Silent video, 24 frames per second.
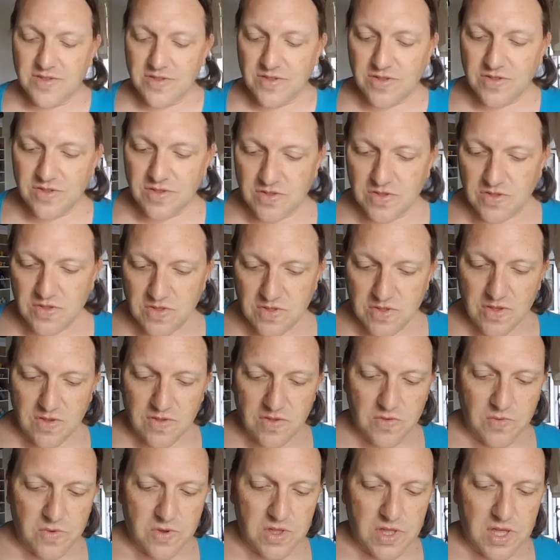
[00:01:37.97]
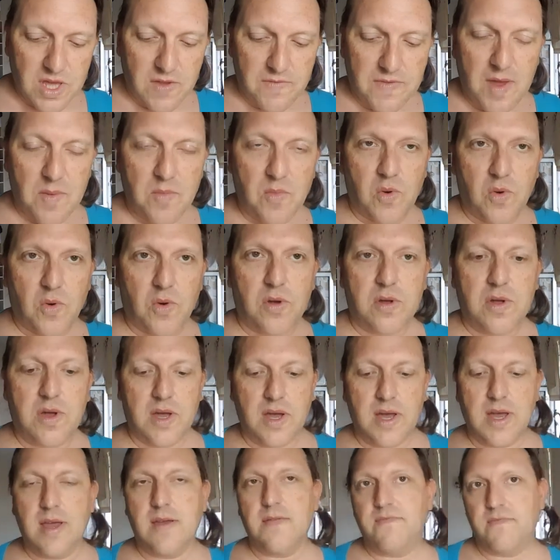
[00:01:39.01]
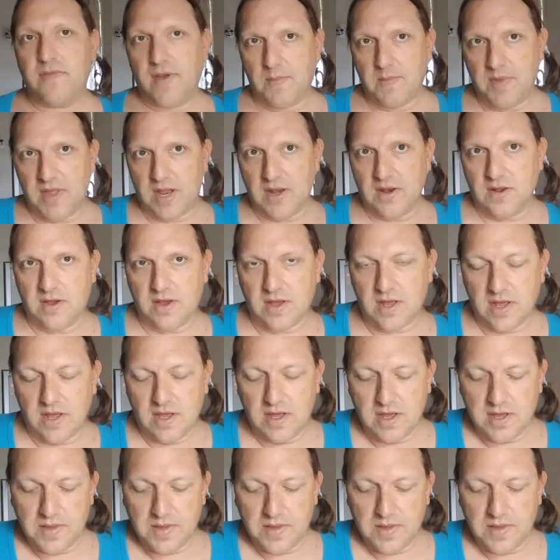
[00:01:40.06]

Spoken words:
just to achieve that more feminine look.